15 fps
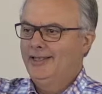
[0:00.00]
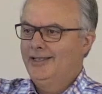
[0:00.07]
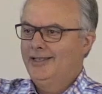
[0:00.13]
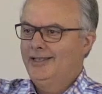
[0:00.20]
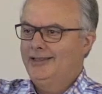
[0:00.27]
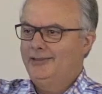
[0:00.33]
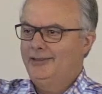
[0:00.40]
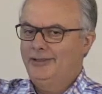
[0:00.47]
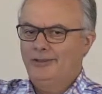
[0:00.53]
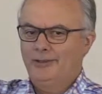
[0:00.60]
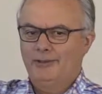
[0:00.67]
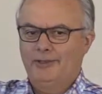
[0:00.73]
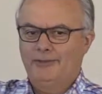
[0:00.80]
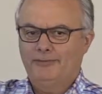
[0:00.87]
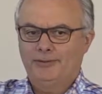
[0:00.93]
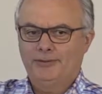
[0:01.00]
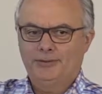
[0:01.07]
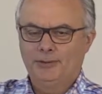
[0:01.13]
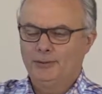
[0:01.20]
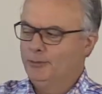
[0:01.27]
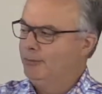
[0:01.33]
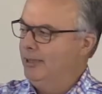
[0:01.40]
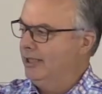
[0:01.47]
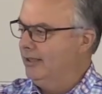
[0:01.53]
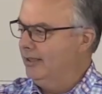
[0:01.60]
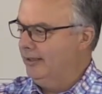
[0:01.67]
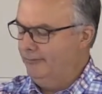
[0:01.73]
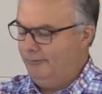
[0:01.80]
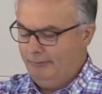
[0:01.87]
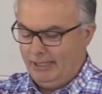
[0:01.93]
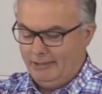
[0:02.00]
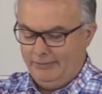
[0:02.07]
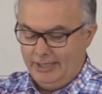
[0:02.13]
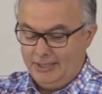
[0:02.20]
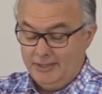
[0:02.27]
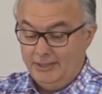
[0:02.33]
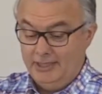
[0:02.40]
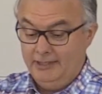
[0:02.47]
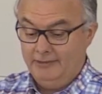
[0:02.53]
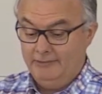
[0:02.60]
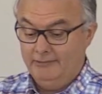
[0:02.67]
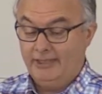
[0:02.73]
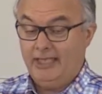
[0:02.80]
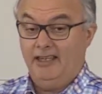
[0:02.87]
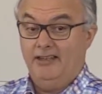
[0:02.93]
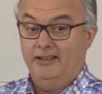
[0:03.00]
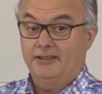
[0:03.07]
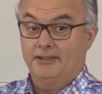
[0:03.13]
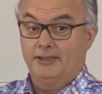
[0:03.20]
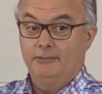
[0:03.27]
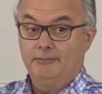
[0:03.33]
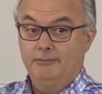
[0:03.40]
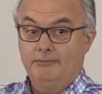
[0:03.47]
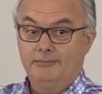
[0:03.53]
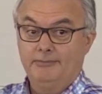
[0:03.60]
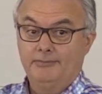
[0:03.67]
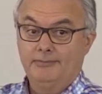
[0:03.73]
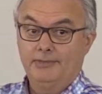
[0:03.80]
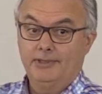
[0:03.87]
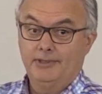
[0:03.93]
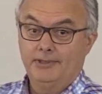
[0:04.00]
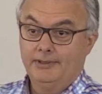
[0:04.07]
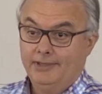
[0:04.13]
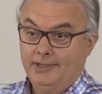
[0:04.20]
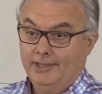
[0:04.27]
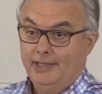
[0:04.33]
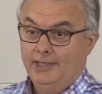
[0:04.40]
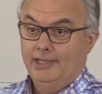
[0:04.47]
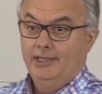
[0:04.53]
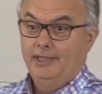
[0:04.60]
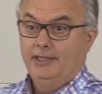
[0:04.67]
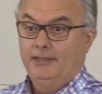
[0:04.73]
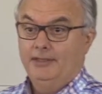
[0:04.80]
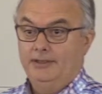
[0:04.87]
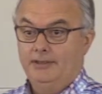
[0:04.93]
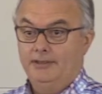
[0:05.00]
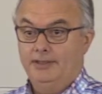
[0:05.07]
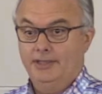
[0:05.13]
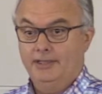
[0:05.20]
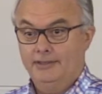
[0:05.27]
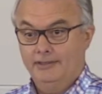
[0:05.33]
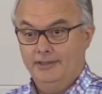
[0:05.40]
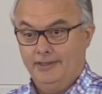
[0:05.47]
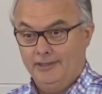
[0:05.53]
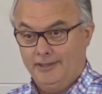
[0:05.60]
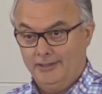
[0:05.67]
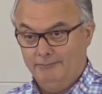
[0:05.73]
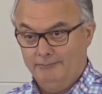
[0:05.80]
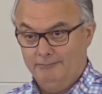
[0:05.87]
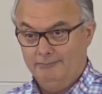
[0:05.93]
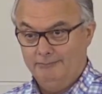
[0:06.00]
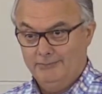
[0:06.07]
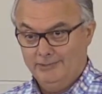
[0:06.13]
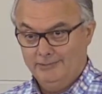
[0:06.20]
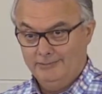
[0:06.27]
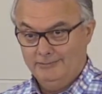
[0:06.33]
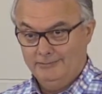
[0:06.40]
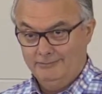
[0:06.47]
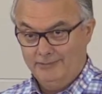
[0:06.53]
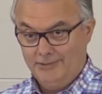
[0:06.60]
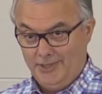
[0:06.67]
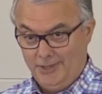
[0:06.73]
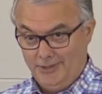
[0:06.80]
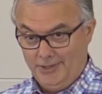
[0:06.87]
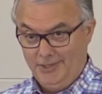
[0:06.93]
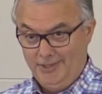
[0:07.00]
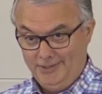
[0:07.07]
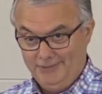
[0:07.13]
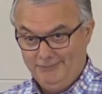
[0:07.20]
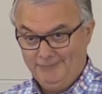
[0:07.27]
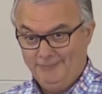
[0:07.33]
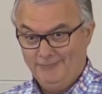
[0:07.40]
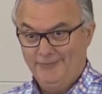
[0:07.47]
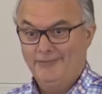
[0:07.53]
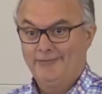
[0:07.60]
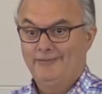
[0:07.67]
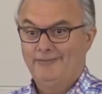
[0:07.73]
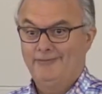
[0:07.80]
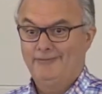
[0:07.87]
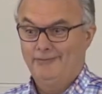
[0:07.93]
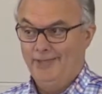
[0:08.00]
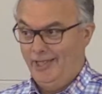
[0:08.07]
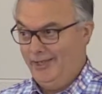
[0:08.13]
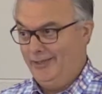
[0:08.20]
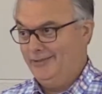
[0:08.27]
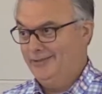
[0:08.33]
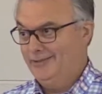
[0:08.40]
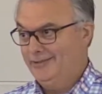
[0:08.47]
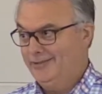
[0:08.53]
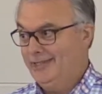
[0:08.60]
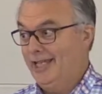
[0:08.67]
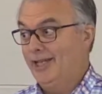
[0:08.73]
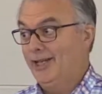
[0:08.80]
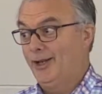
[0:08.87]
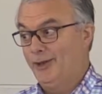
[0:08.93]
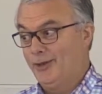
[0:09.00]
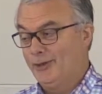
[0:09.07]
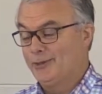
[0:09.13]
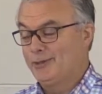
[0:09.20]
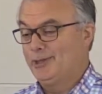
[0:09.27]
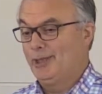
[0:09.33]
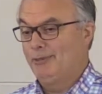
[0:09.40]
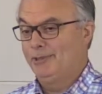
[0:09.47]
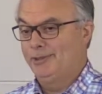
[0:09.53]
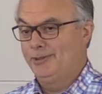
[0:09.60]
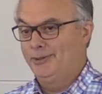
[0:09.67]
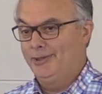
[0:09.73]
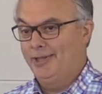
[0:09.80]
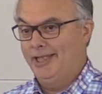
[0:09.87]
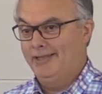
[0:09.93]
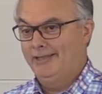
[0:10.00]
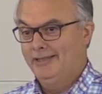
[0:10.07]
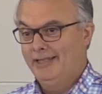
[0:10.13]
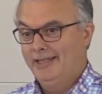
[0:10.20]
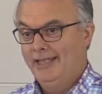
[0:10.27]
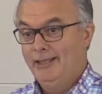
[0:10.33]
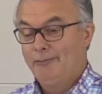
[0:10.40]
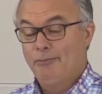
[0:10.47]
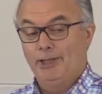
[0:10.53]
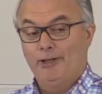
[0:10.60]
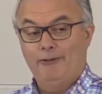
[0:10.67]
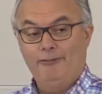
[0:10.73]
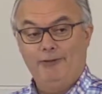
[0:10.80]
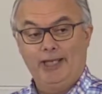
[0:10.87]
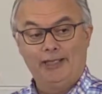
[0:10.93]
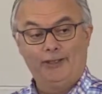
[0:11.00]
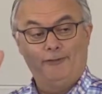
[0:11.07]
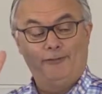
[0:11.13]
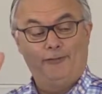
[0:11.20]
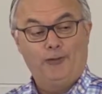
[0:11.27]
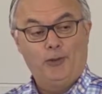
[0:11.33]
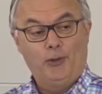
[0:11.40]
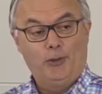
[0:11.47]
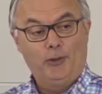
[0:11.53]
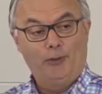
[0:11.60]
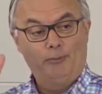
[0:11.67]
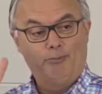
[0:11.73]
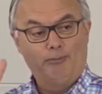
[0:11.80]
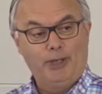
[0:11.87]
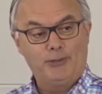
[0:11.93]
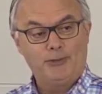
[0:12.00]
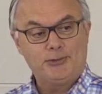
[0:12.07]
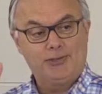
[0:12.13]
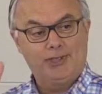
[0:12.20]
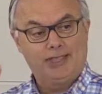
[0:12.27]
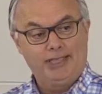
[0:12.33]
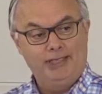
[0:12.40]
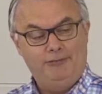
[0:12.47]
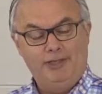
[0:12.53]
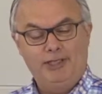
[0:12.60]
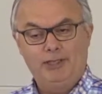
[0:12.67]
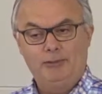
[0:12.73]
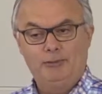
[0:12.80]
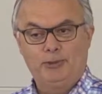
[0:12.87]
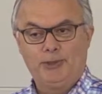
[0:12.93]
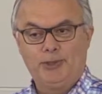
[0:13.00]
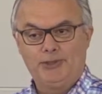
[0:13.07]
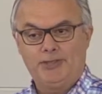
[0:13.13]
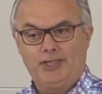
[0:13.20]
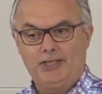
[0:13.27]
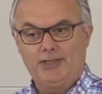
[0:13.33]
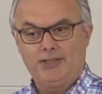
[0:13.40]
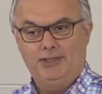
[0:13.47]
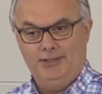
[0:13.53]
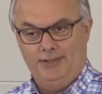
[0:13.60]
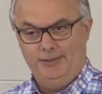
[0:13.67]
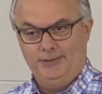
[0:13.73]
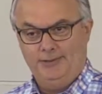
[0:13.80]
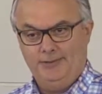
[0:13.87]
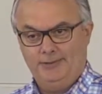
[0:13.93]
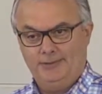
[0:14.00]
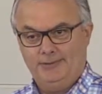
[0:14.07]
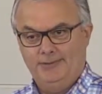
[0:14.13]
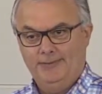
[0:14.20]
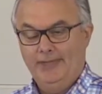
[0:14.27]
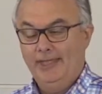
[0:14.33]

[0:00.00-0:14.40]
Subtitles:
that you had to write for school. But I've actually counted them. You think that I'm joking? No, it's taken a long time to do that. But I found the 4 most significant words that she uses.